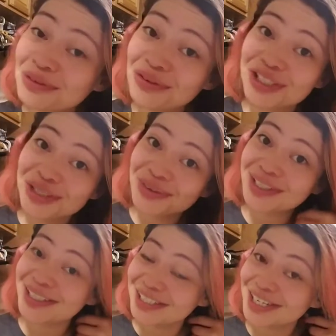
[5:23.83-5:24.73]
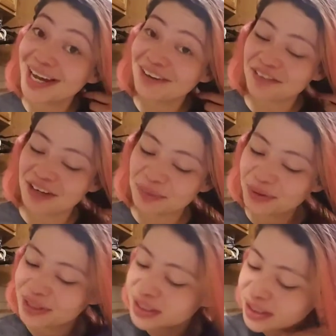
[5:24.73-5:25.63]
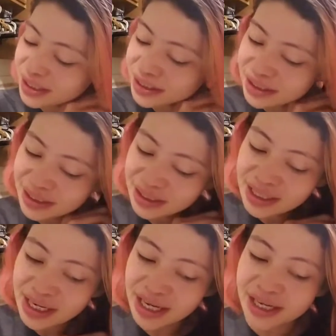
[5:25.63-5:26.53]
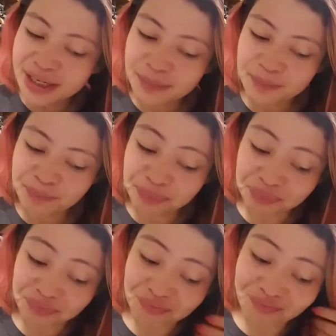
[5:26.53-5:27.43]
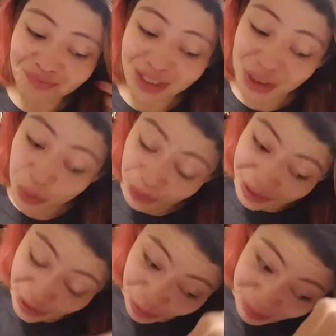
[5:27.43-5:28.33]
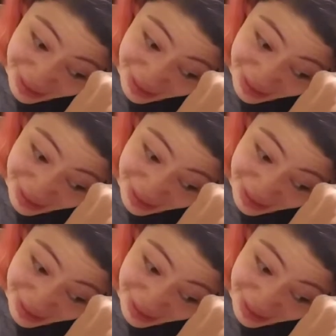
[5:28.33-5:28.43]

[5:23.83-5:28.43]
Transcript: before she realized she had fibroids. I'm going to